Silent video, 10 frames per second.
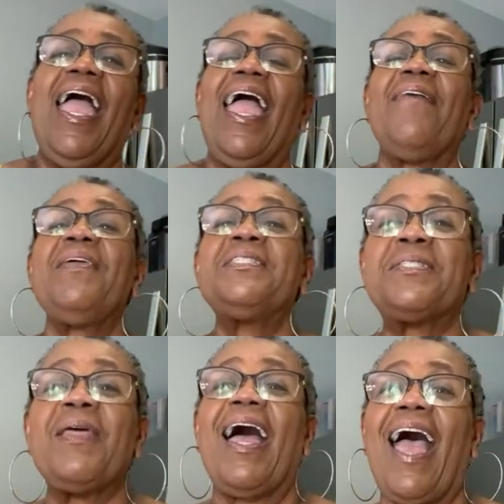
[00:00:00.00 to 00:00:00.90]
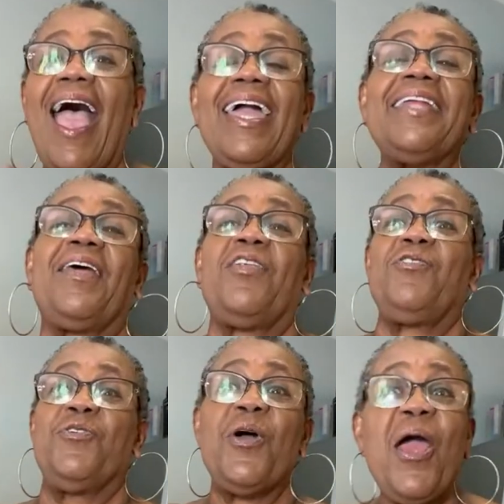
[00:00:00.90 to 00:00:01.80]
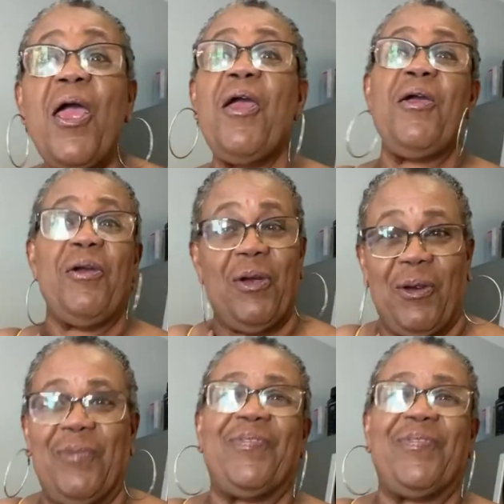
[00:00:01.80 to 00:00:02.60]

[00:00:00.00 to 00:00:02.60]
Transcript: this, I got the nerve,